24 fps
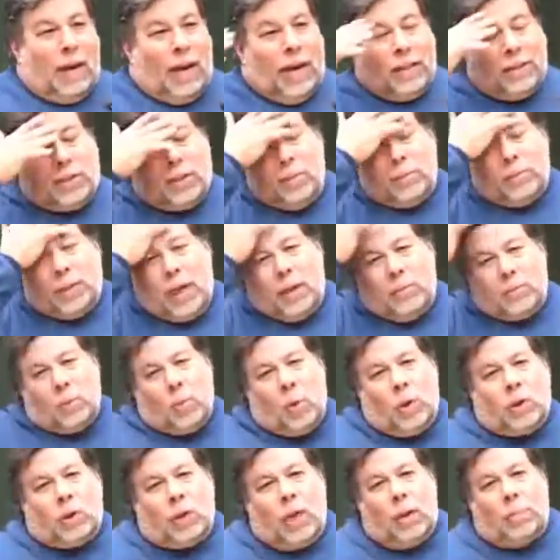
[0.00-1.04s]
And sometimes,
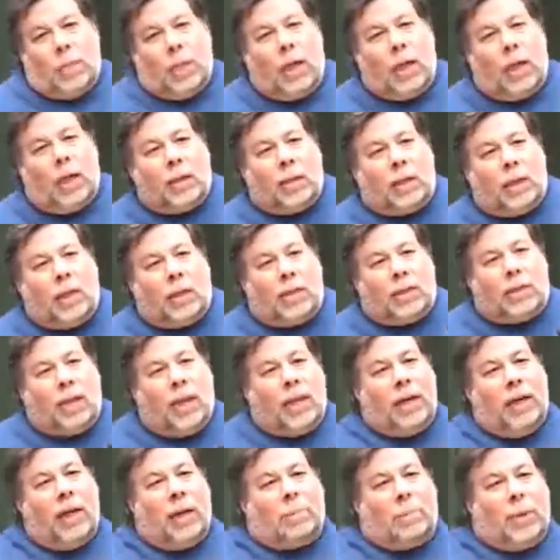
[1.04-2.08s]
one time, they held the
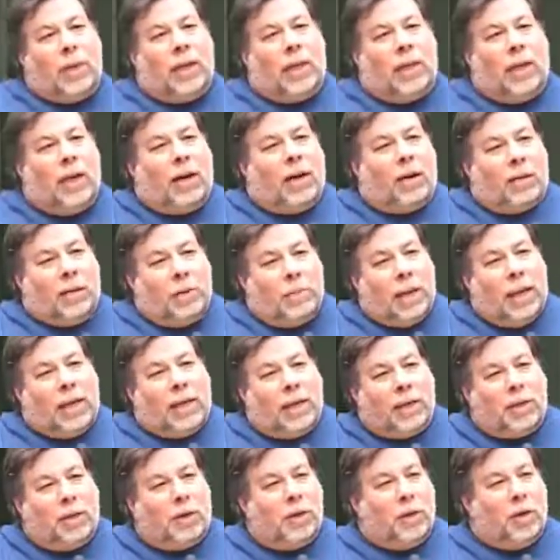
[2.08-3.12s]
antenna up in the air to
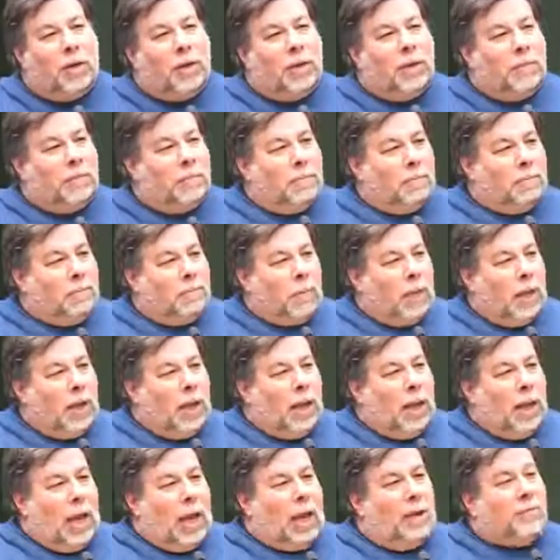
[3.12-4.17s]
make it good.
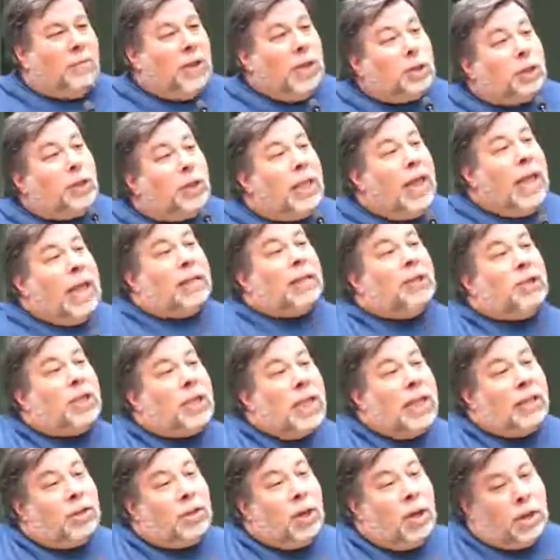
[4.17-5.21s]
And eventually, they had to
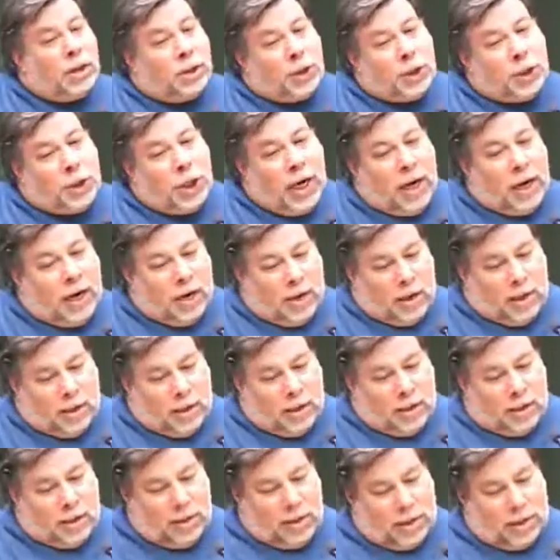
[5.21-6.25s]
stand on a chair.